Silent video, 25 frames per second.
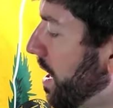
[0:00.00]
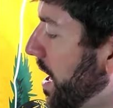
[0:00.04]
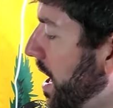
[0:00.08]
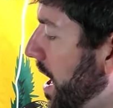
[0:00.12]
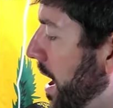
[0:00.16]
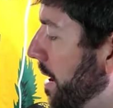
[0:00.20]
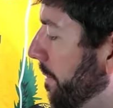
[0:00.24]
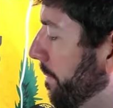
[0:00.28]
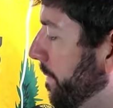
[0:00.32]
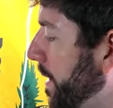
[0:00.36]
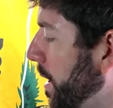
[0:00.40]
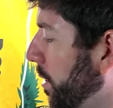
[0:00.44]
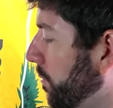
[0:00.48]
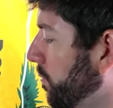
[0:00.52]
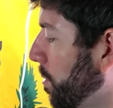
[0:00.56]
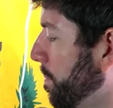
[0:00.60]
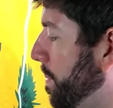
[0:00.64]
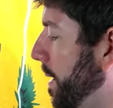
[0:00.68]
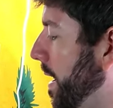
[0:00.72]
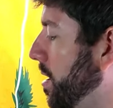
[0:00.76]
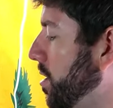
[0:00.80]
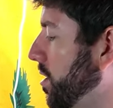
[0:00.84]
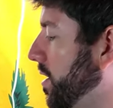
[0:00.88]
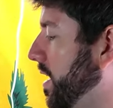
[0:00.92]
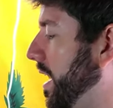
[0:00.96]
a field
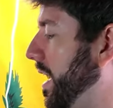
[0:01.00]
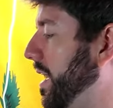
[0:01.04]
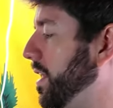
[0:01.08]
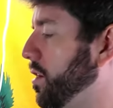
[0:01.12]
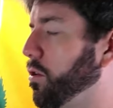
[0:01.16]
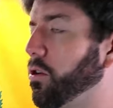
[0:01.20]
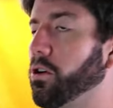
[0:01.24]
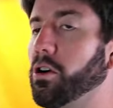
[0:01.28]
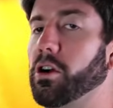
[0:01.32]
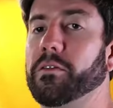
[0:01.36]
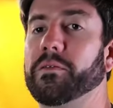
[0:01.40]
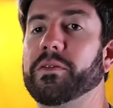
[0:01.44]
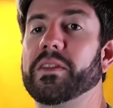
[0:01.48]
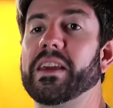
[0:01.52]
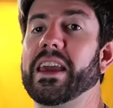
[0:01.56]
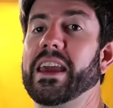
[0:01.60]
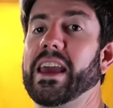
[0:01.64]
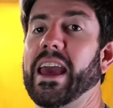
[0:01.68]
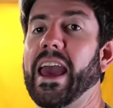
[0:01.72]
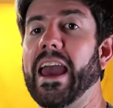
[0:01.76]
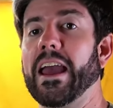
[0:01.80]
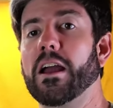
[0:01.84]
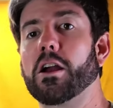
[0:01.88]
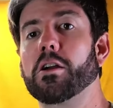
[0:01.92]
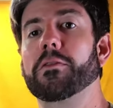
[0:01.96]
repair kit, or the
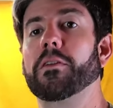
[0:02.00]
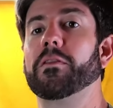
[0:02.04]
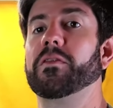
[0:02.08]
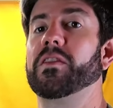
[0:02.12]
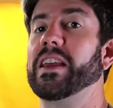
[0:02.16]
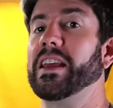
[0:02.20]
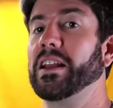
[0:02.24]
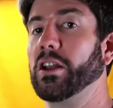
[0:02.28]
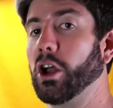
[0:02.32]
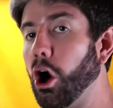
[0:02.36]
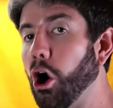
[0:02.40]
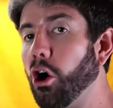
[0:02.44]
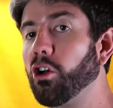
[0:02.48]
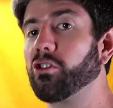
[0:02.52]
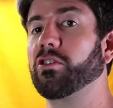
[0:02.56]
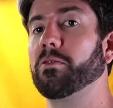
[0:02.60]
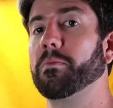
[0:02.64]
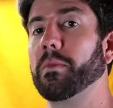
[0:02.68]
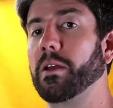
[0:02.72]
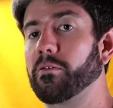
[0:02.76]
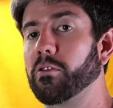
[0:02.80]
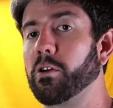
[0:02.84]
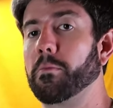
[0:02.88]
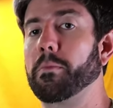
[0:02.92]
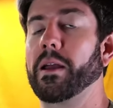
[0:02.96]
AR-15
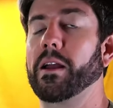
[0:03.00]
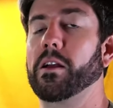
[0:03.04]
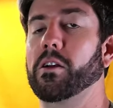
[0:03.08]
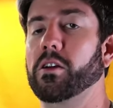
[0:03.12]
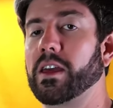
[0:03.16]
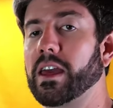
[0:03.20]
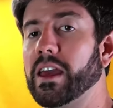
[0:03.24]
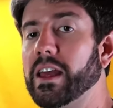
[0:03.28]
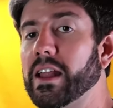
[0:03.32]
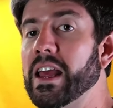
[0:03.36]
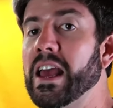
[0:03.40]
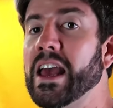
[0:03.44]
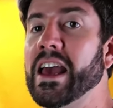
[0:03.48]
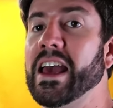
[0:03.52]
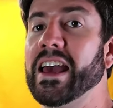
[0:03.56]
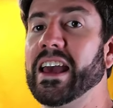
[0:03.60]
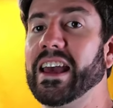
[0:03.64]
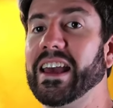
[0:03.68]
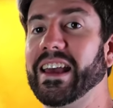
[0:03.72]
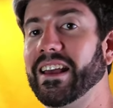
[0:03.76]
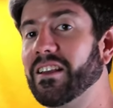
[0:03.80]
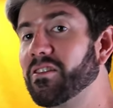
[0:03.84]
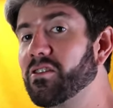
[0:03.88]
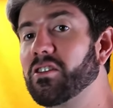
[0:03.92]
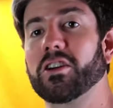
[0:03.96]
Ultimate Repair Kit,
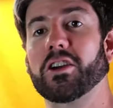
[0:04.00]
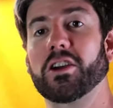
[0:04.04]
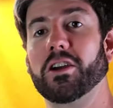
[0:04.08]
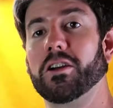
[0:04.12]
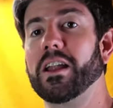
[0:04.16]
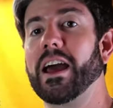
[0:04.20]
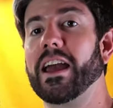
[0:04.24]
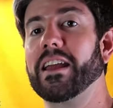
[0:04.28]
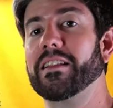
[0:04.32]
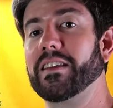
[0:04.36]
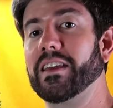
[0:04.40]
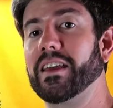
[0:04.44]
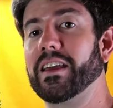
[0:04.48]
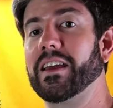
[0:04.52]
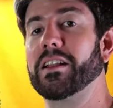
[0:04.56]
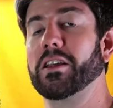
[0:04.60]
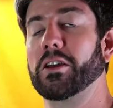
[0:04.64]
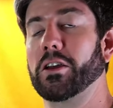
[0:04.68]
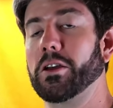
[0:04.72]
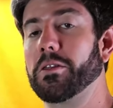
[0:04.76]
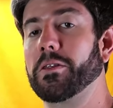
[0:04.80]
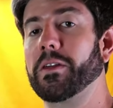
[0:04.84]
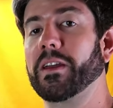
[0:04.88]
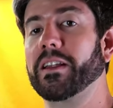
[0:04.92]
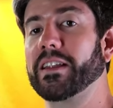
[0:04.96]
is a good idea and a
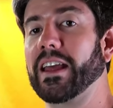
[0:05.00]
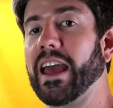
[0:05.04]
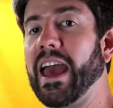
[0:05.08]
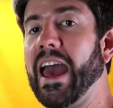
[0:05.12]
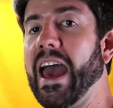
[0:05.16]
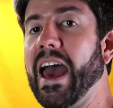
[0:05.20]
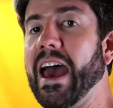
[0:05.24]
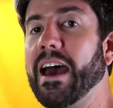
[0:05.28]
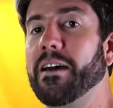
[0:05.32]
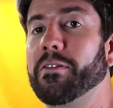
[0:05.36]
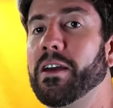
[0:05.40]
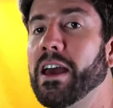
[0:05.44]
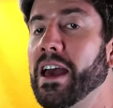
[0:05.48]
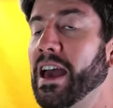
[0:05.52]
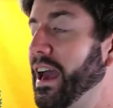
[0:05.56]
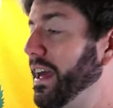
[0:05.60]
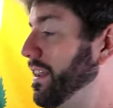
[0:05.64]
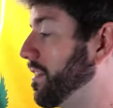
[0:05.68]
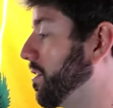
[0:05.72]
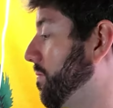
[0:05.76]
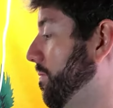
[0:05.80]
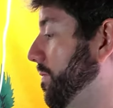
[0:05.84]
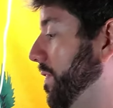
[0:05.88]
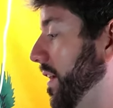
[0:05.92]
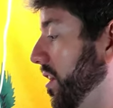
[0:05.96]
good thing to have, and
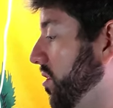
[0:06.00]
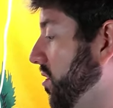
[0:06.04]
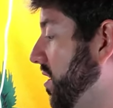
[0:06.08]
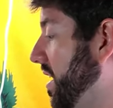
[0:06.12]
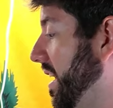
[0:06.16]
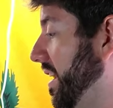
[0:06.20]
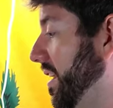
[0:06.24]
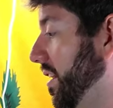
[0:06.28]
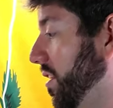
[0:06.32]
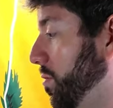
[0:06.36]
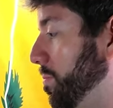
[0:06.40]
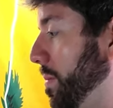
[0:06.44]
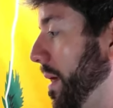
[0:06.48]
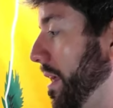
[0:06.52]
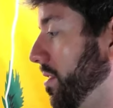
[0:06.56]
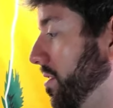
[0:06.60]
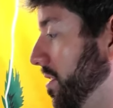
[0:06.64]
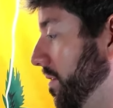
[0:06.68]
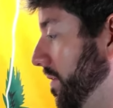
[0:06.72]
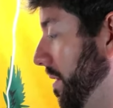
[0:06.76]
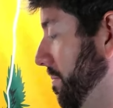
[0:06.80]
it's very inexpensive.